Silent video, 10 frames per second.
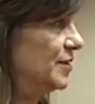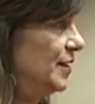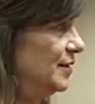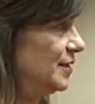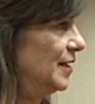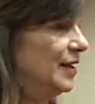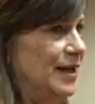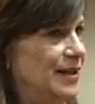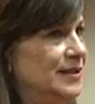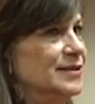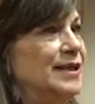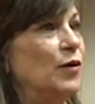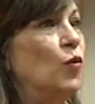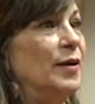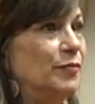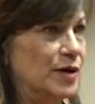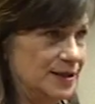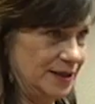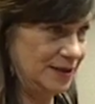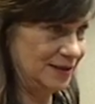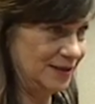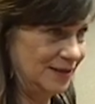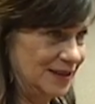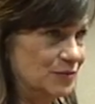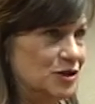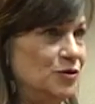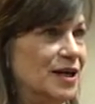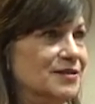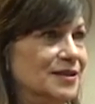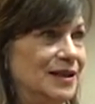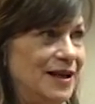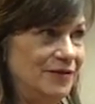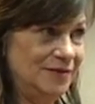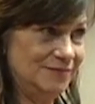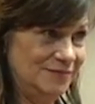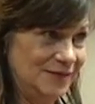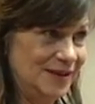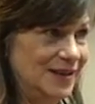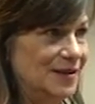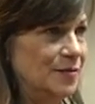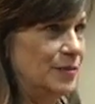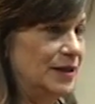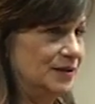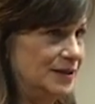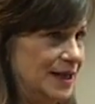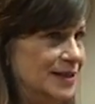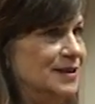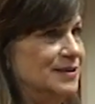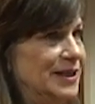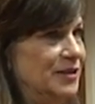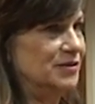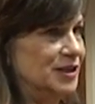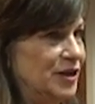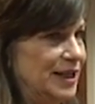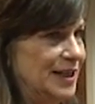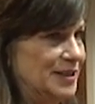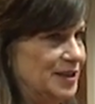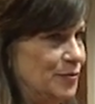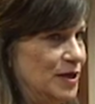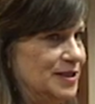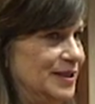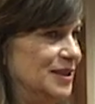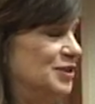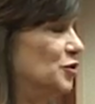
president. I didn't say what president. That was 2011. But Dennis's letter is going to get to the president,